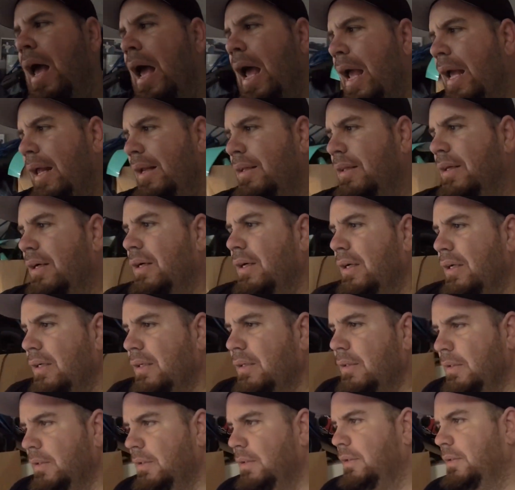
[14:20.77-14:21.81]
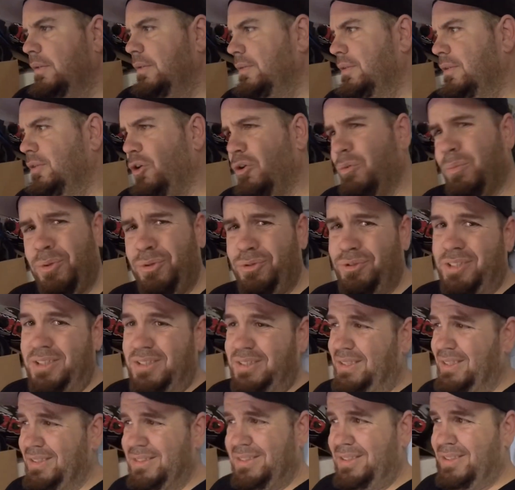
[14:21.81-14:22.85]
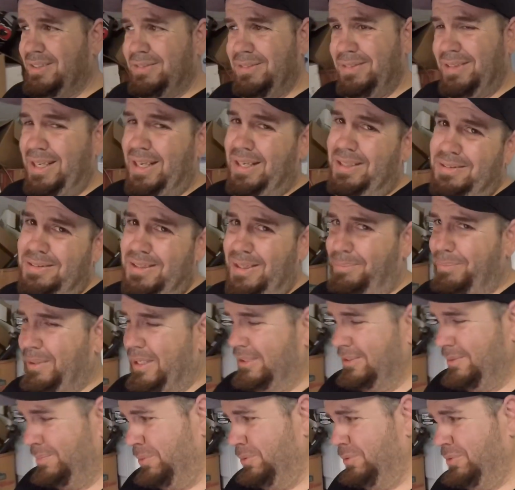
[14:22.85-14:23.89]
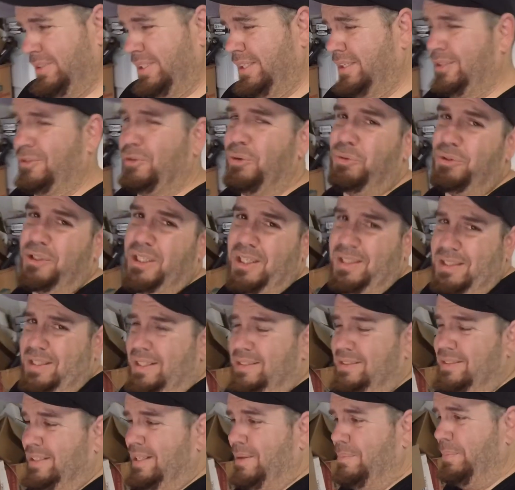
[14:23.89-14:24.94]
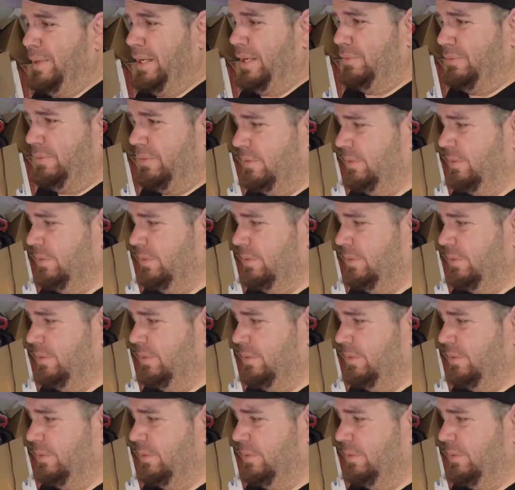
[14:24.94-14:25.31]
And low boost. This thing's still 9-10 pounds of boost. On a cool day, it hits 10 pounds.